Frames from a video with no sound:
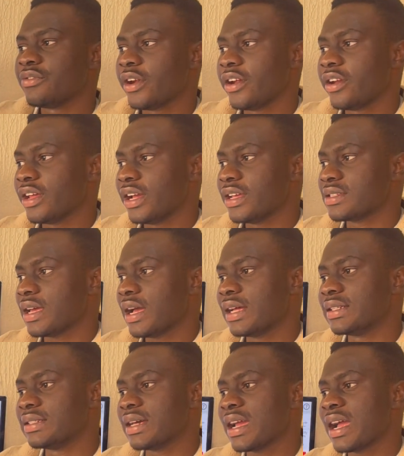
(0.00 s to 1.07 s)
very nice,
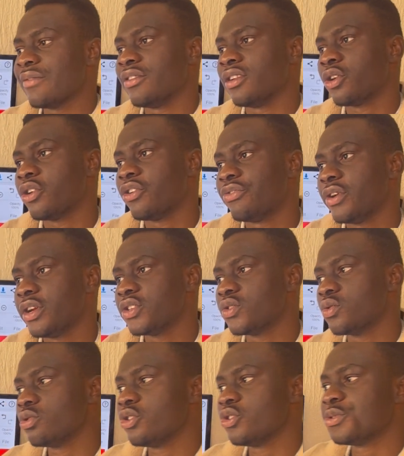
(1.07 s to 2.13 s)
and I have a lot of friends
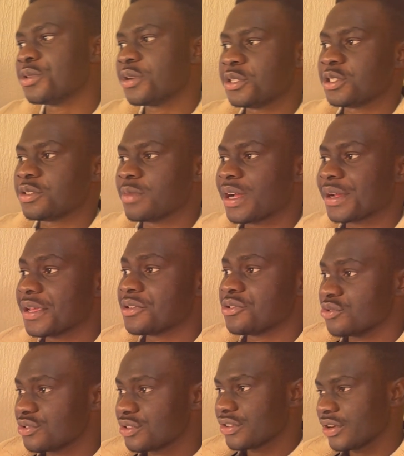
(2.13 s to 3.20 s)
who use ranging markets
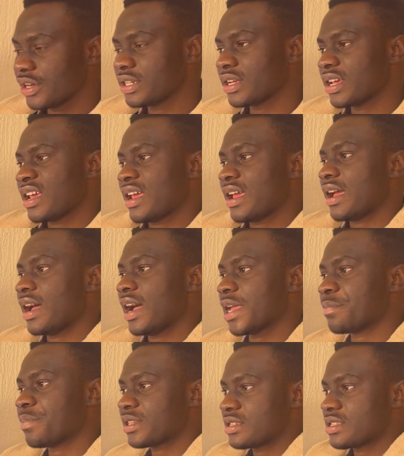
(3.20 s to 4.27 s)
to trade. I
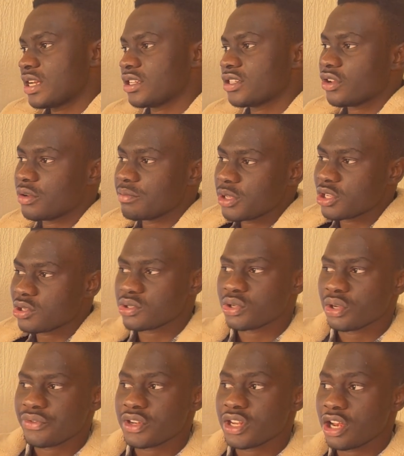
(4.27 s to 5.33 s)
personally don't make use
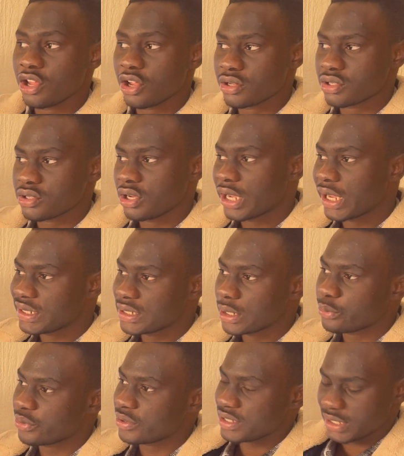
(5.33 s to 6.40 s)
of it a lot,
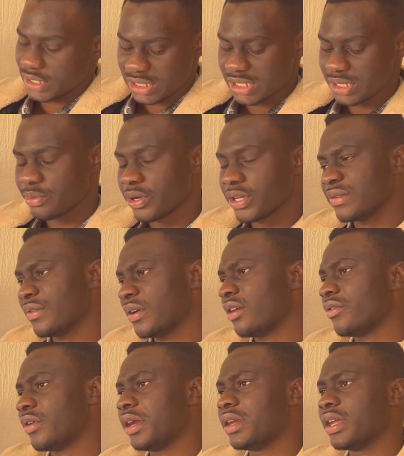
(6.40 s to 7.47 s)
except recently, but it's very,
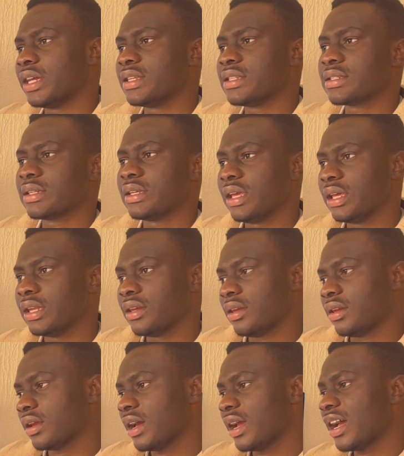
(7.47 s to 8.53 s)
very nice,
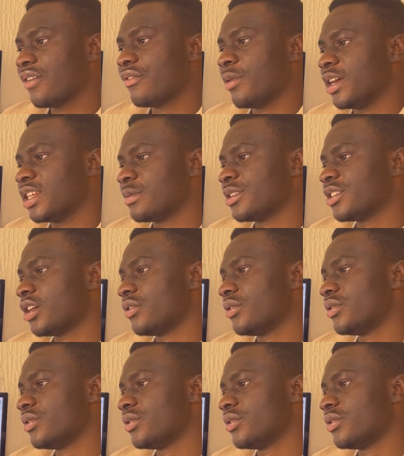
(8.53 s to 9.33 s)
and I have my special